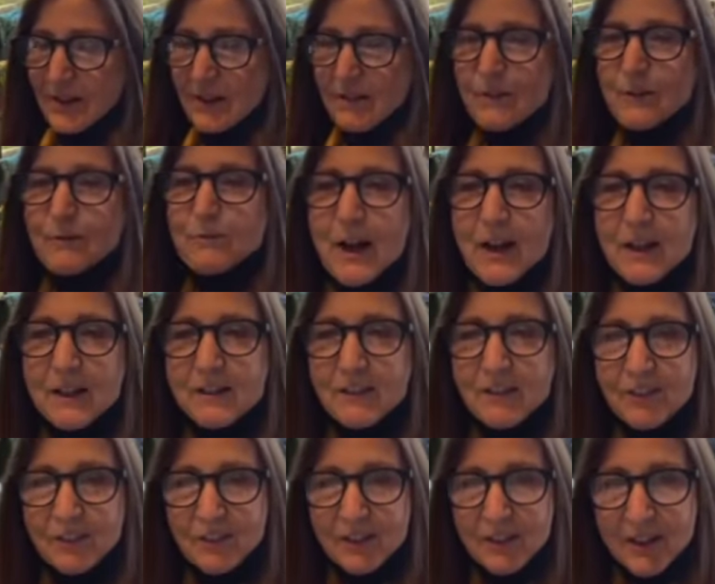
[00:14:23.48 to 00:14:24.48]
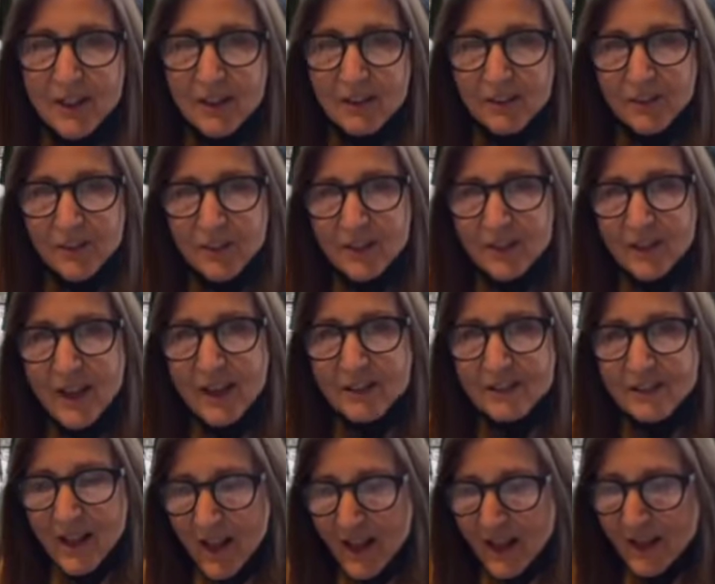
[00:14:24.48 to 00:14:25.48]
for reconciliation at
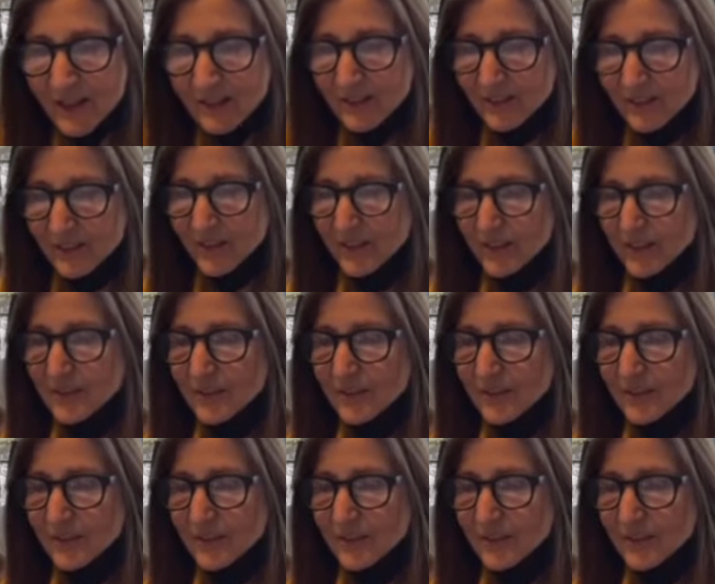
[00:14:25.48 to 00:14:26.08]
last.